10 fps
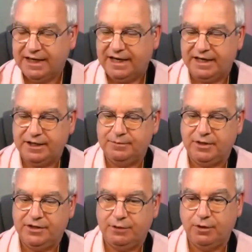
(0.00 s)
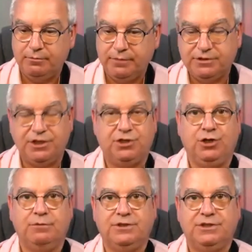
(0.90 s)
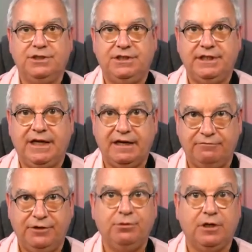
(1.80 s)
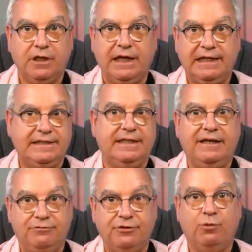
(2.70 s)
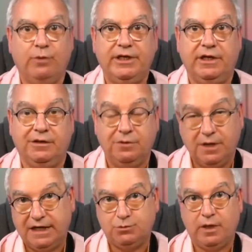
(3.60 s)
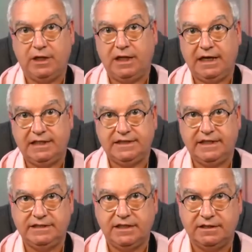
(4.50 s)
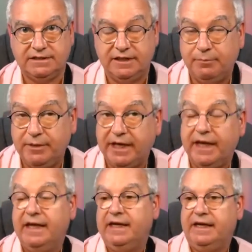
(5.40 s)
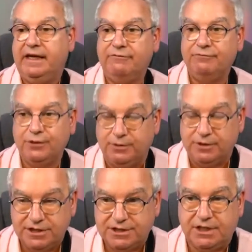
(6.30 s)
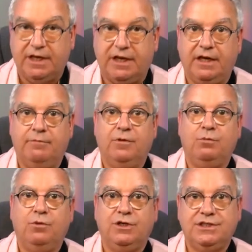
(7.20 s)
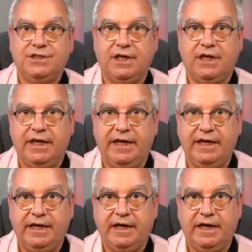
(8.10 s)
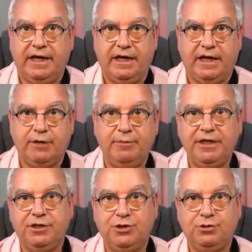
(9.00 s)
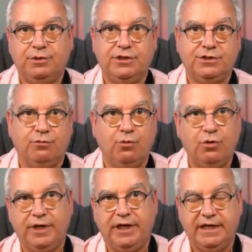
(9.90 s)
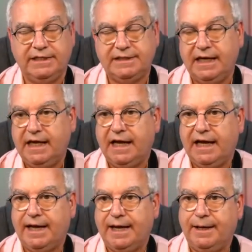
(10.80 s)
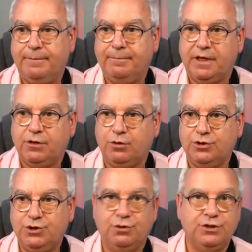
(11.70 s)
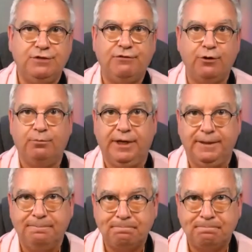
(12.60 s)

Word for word: Um, there were music shops that did have ukuleles in their front window as well as guitars. And the big influence um, was a, a, a, comedian during the sort of war years um, called George Formby.